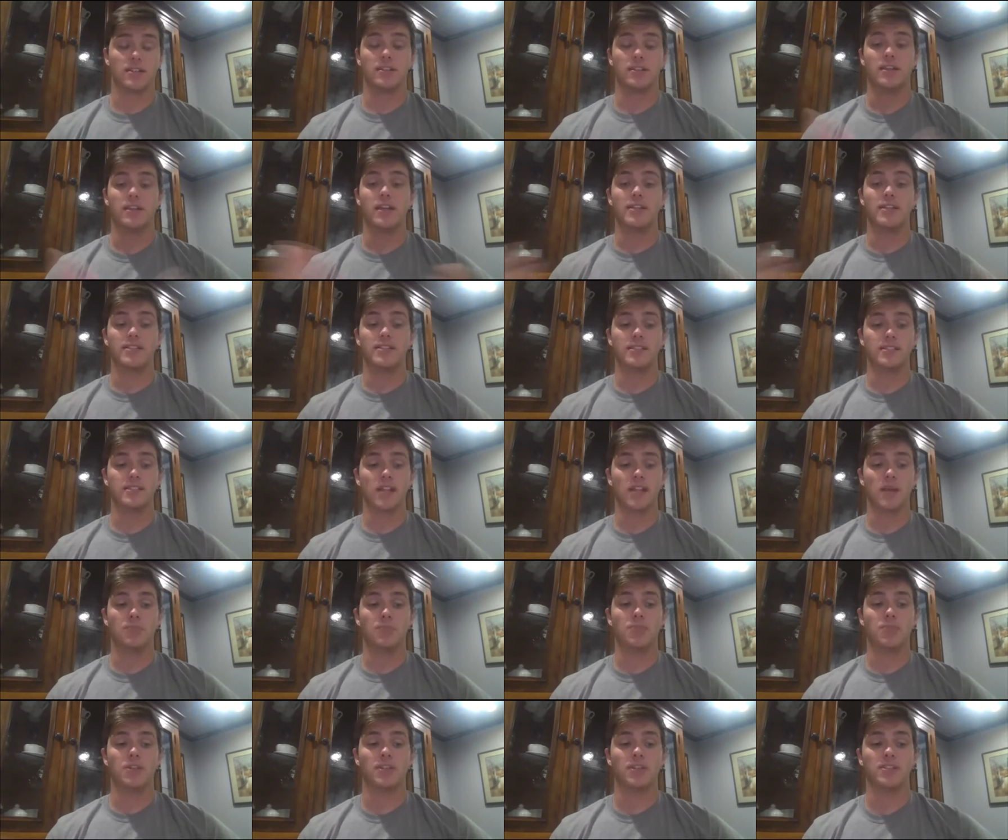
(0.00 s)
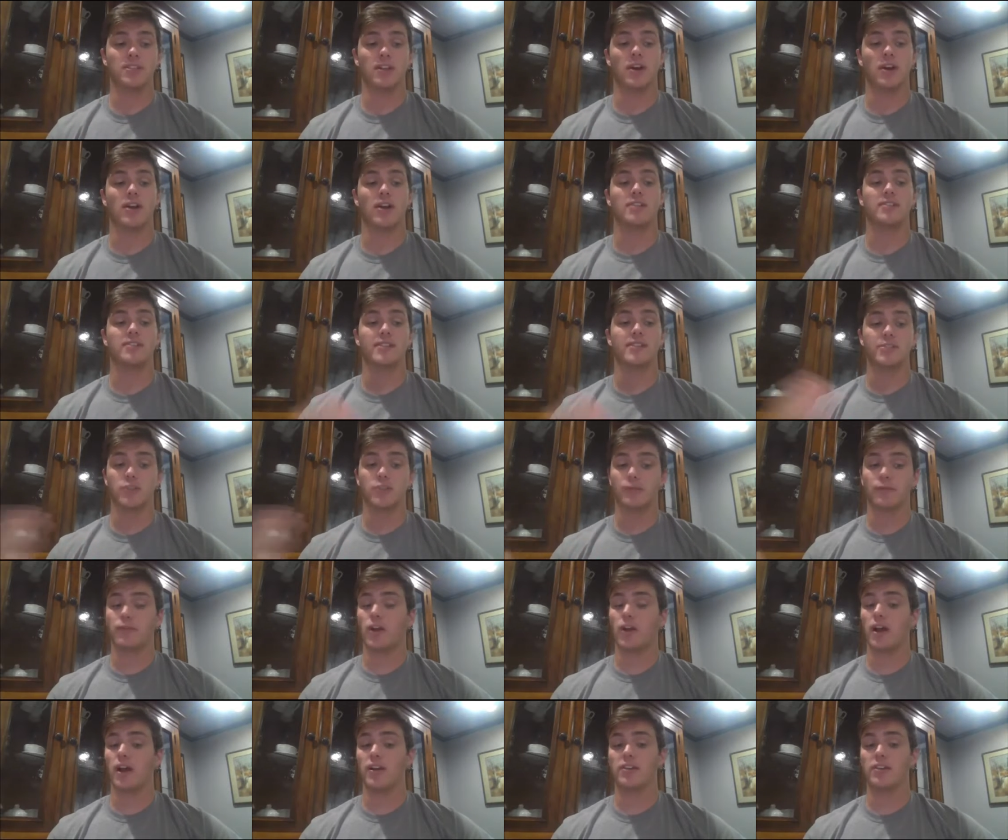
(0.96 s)
These assumptions are essential
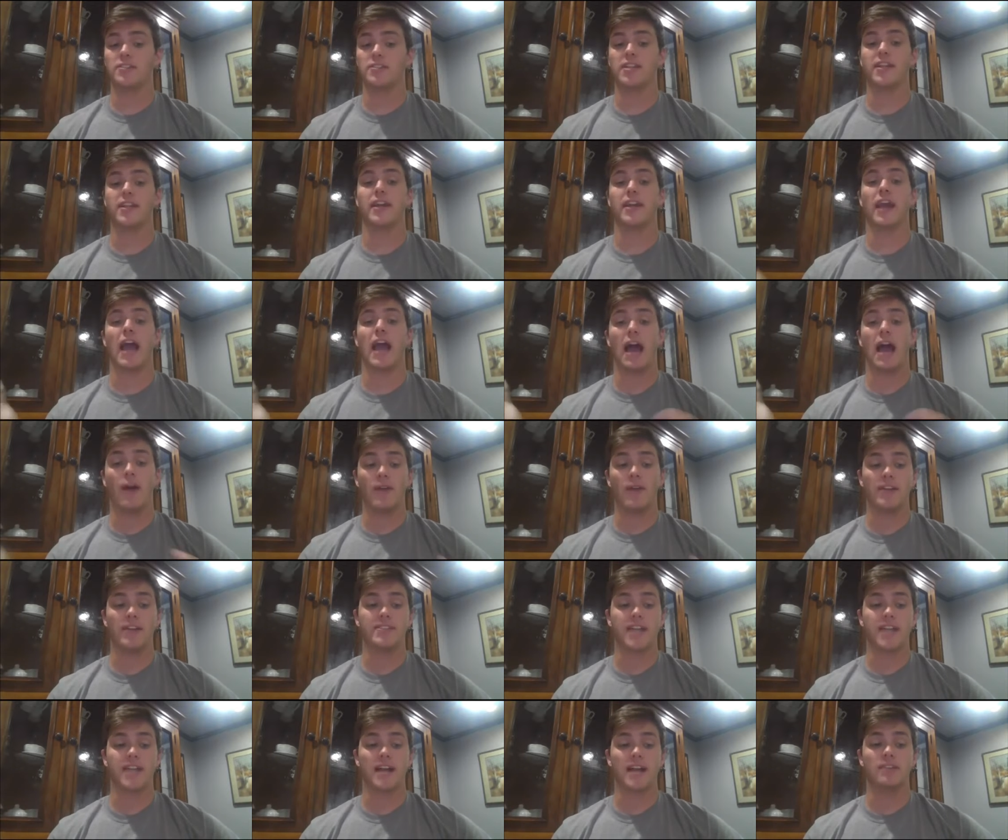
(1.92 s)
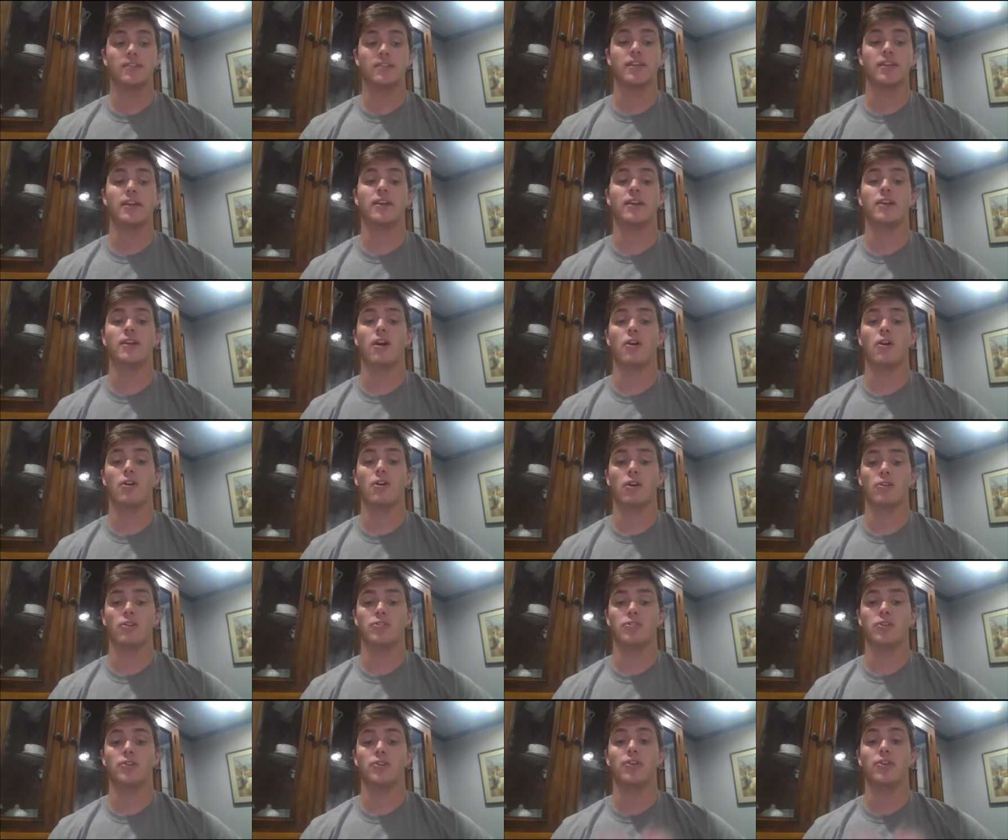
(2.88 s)
for understanding how exactly
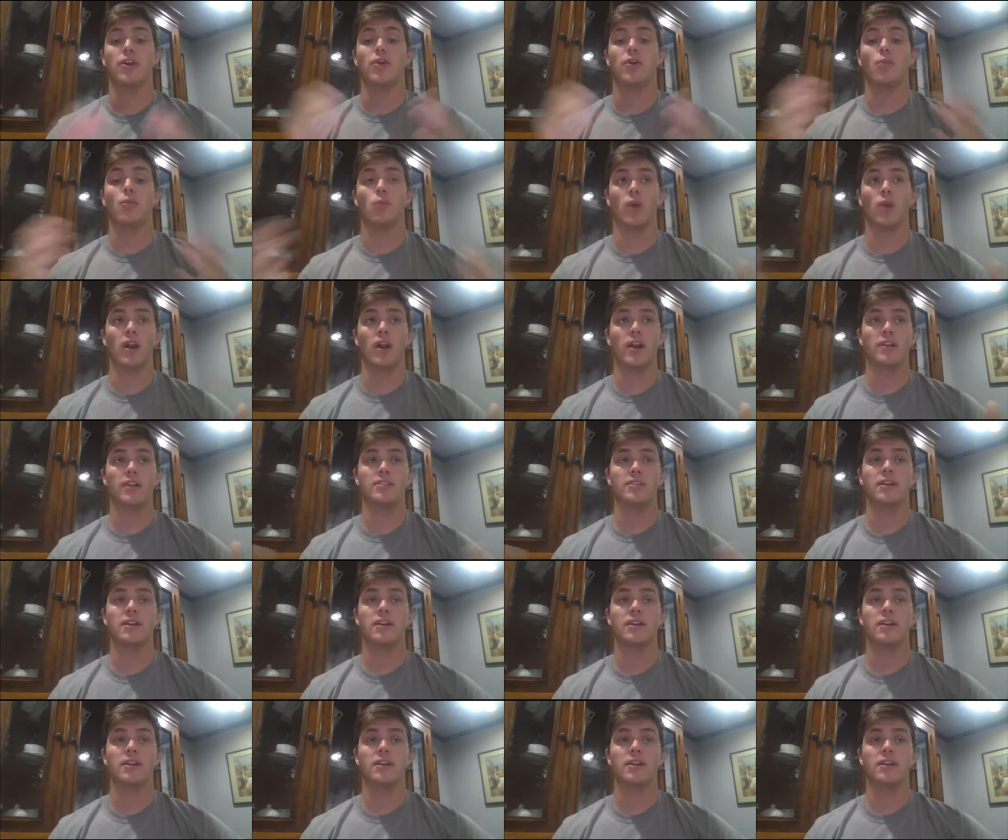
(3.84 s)
co-cultural theory works,